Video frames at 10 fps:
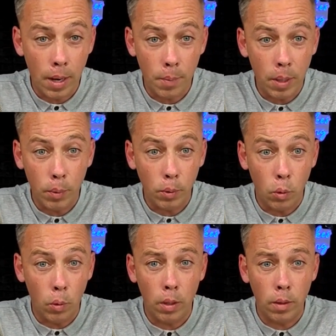people
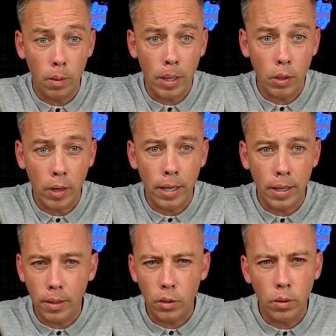talking about
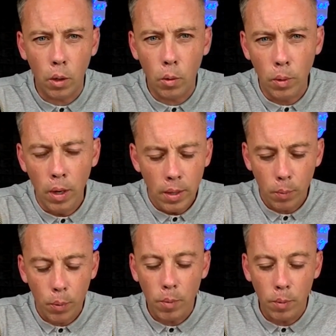trading. The
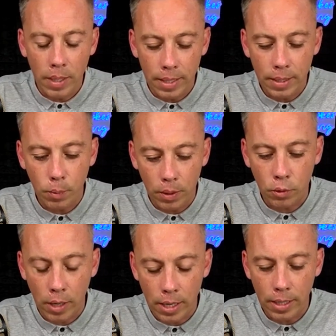problem is with
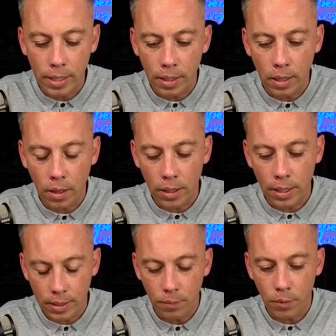trading, and a lot of
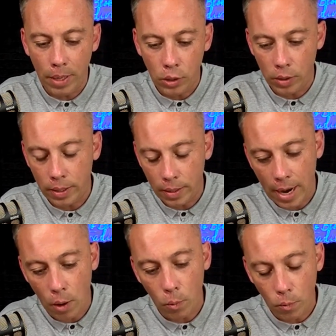this information
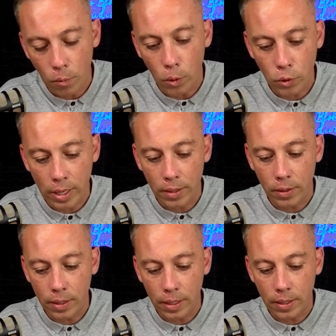out for
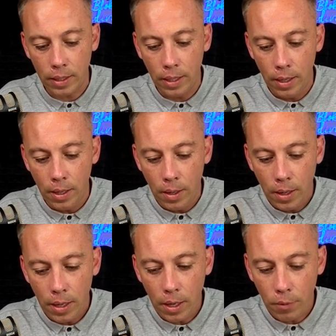traders is,
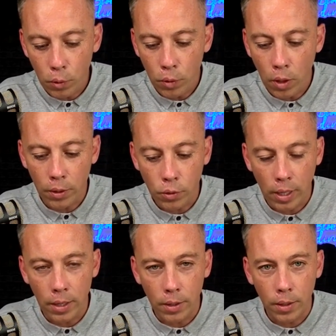if you're not a
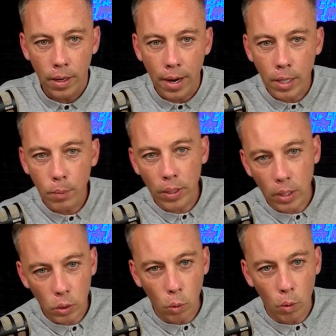trader, anybody
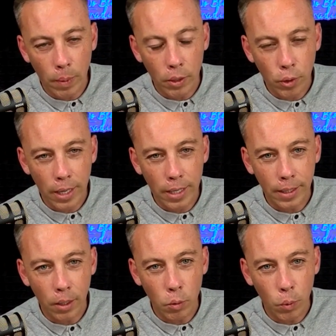that talks about trading
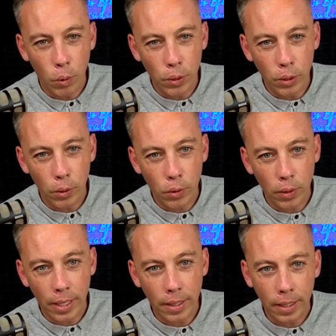knows more than you, so
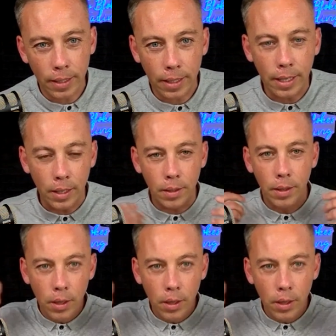they think that they can,